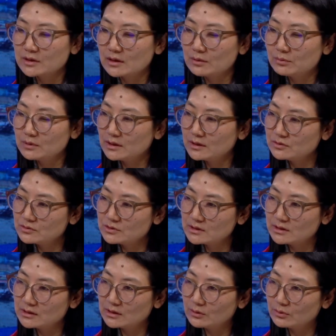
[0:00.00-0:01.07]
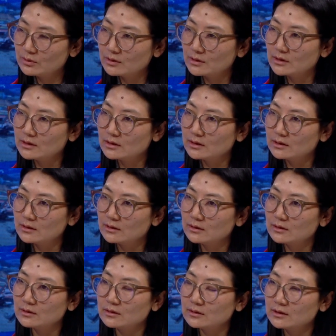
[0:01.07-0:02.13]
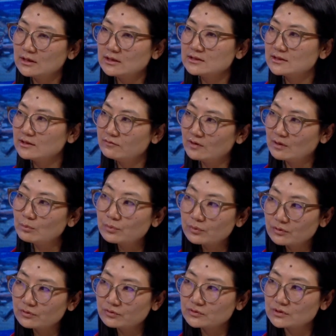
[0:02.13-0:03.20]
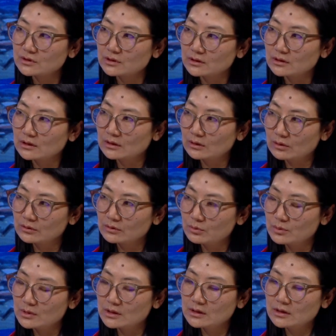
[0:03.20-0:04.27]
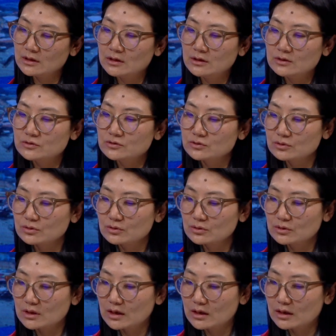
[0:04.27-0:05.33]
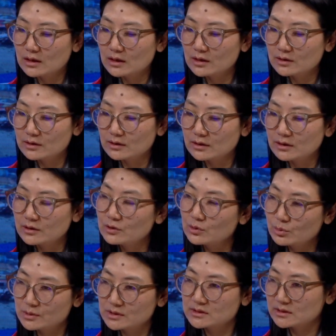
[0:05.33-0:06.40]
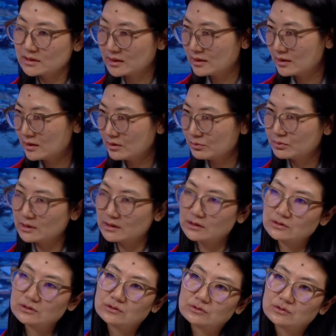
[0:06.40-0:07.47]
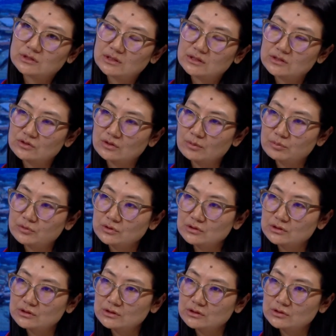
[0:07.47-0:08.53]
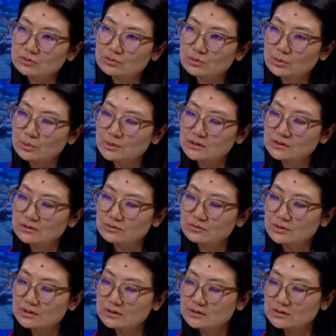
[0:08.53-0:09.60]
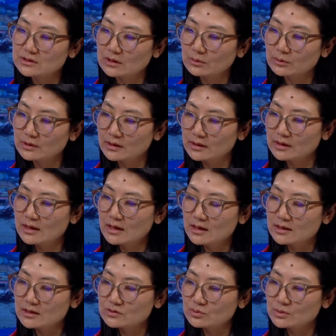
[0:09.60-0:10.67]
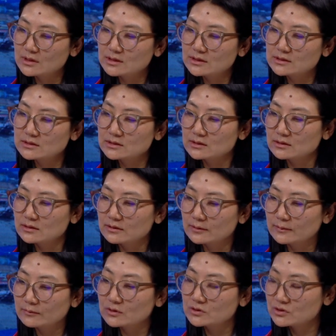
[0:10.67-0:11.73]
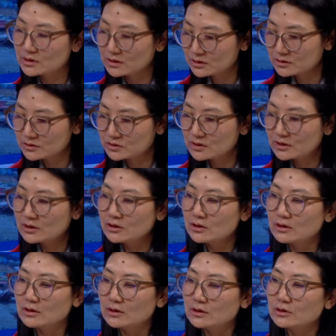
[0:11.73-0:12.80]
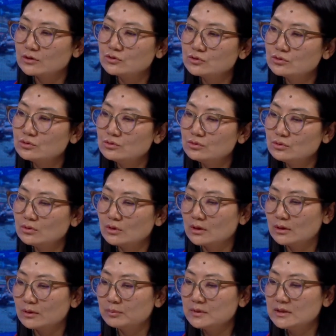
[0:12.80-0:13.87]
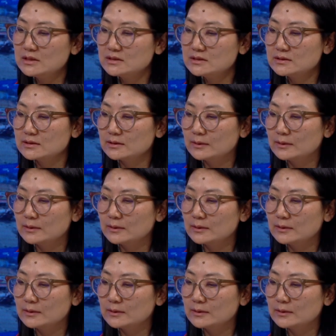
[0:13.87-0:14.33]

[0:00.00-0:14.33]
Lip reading: I would like to say now things have improved along the way. So our request, again, I would like to take this opportunity to request the traders out there as well as the truckers to please